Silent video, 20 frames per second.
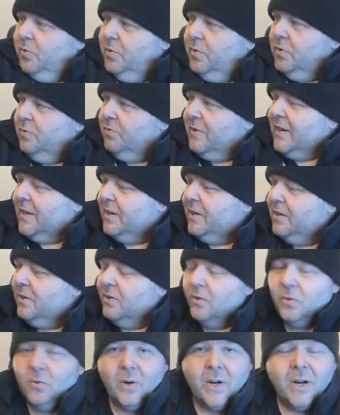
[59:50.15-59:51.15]
You've got to
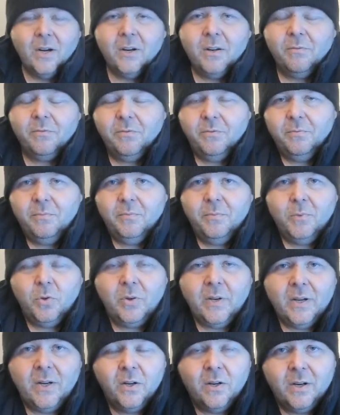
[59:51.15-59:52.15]
know how to you
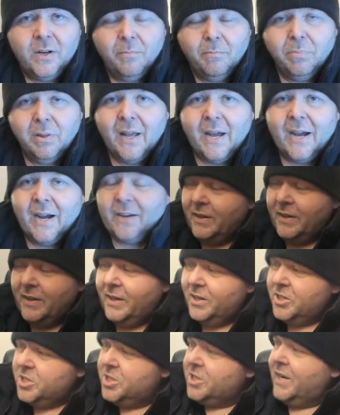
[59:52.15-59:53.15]
got to know how to block that
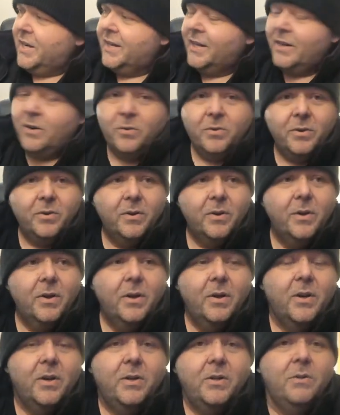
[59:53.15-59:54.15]
shot out.
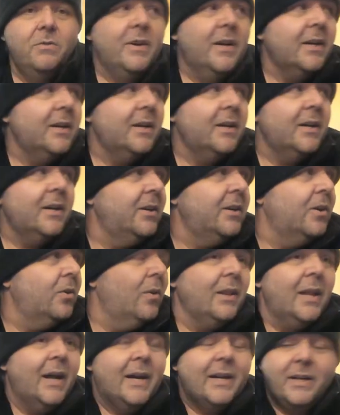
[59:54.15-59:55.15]
You've got to know a
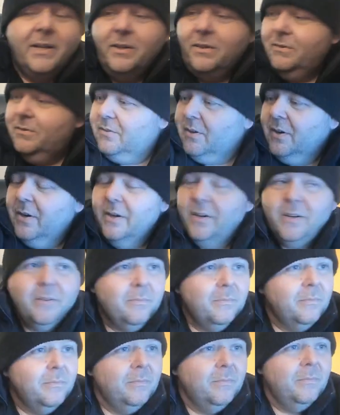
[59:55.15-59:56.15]
lot of sorry.
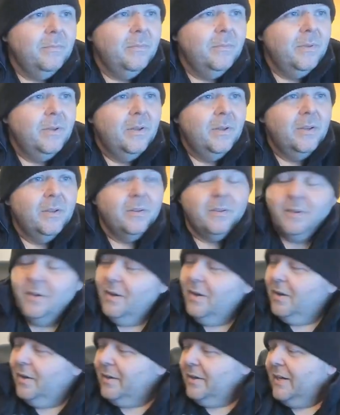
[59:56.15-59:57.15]

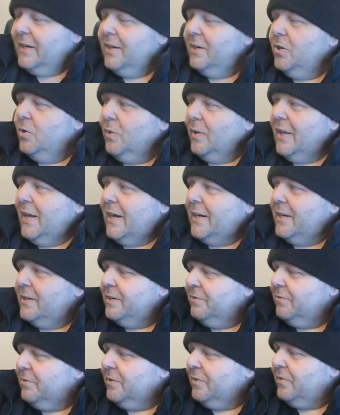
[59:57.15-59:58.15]
You got to know a lot of
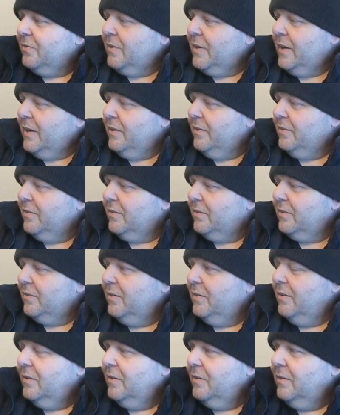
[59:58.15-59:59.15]
different things
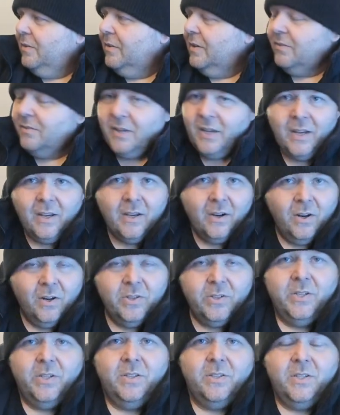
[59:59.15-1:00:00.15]
that take
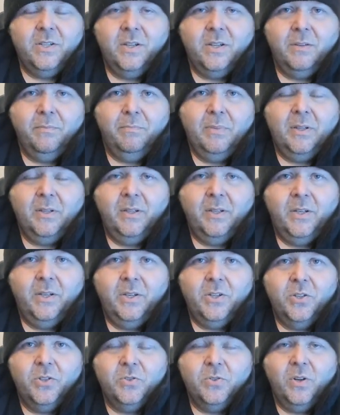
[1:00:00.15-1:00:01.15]
artistic ability
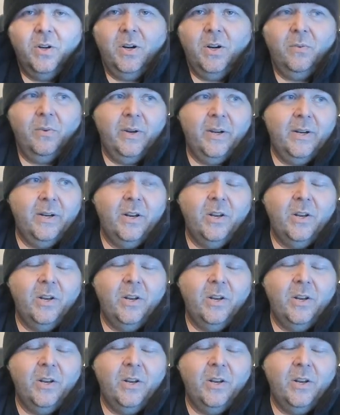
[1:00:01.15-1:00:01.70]
to draw, right?